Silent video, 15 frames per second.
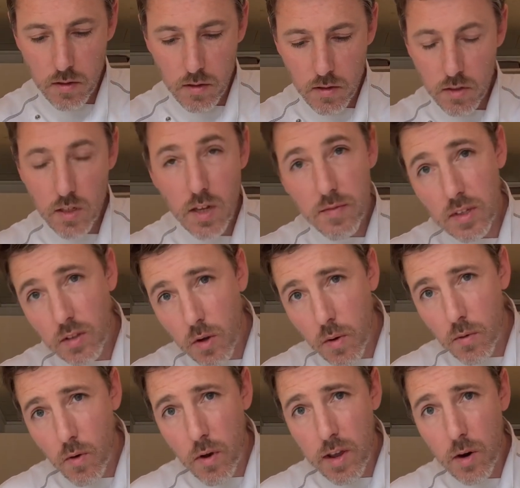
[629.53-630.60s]
See, if you do it
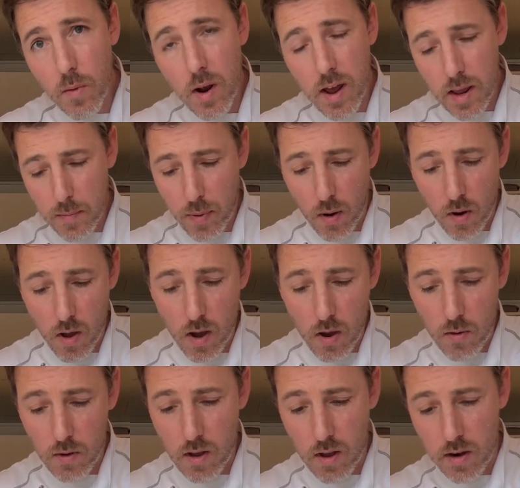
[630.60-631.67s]
right away, pour the
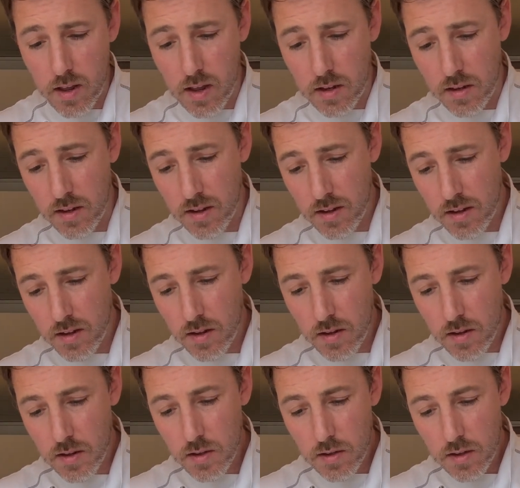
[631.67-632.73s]
whole lot in,
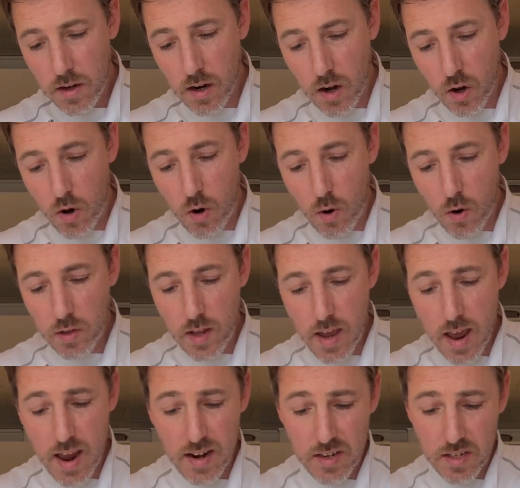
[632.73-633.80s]
you're going to cook the
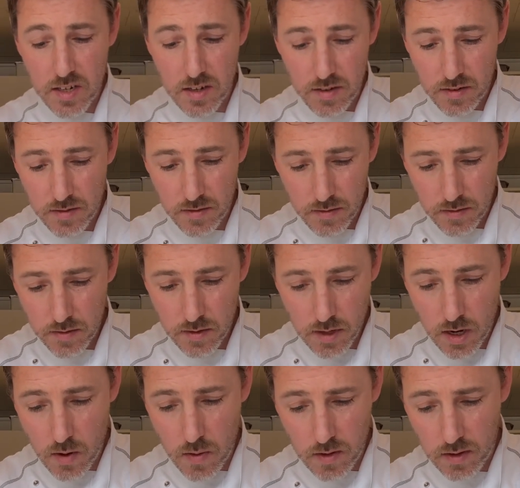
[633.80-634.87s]
eggs. You
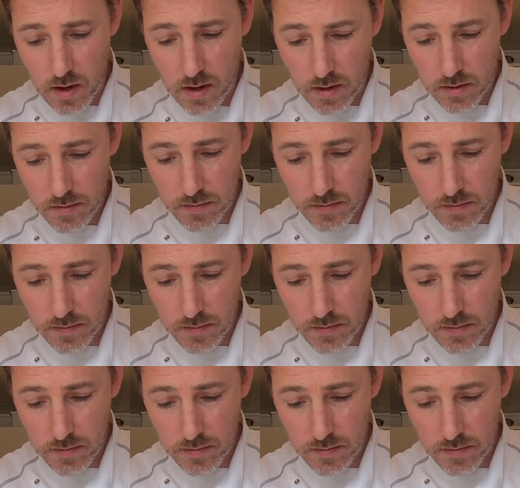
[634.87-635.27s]
don't want that.